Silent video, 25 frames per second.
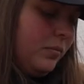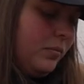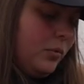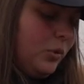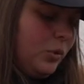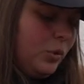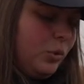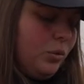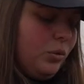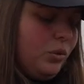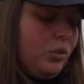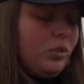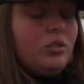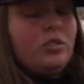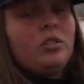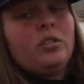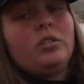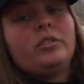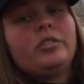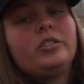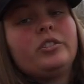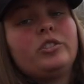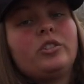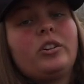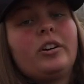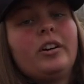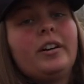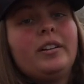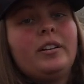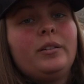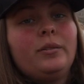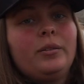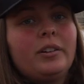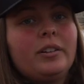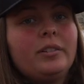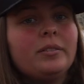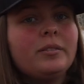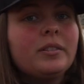And we're going to certainly try it
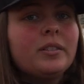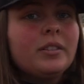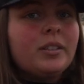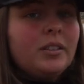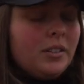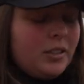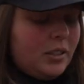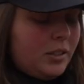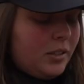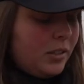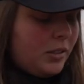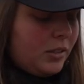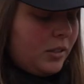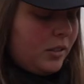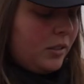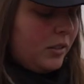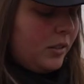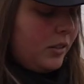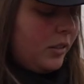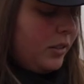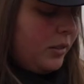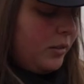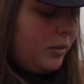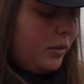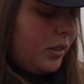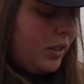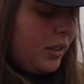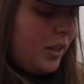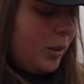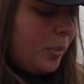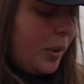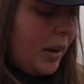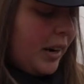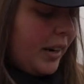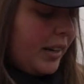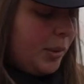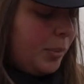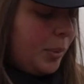anyway. Right, get it
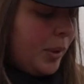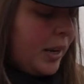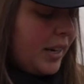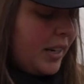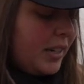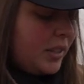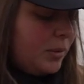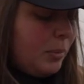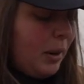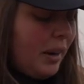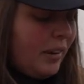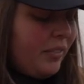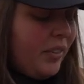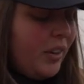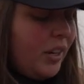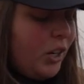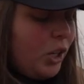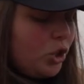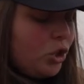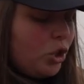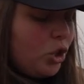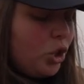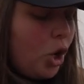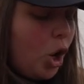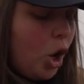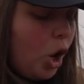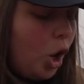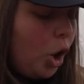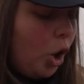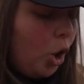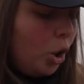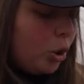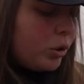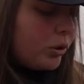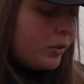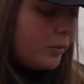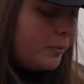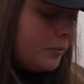back in the pack, because my fingers are
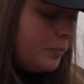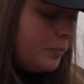cold.